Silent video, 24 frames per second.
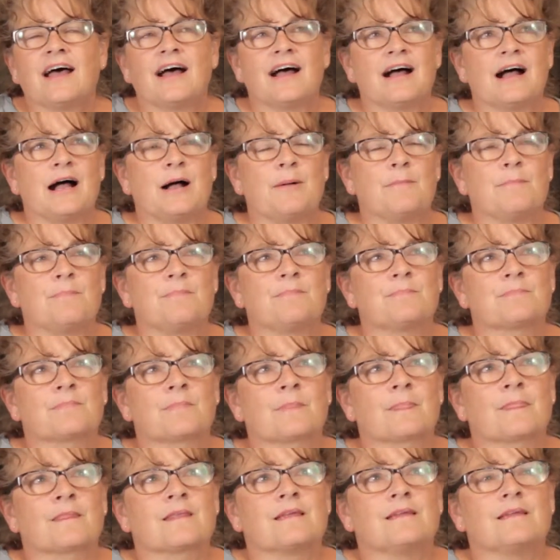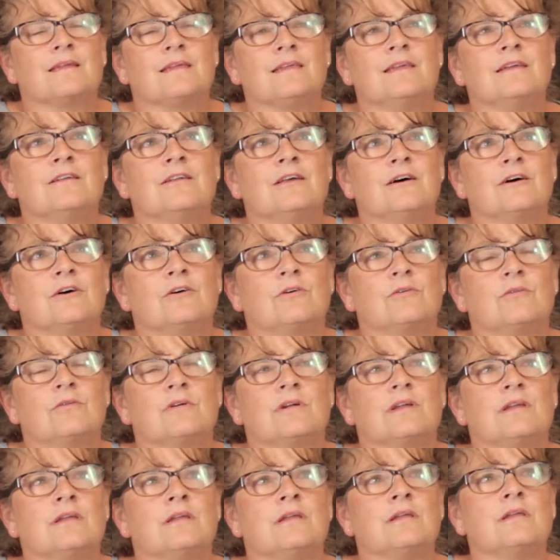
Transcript: Um, you know,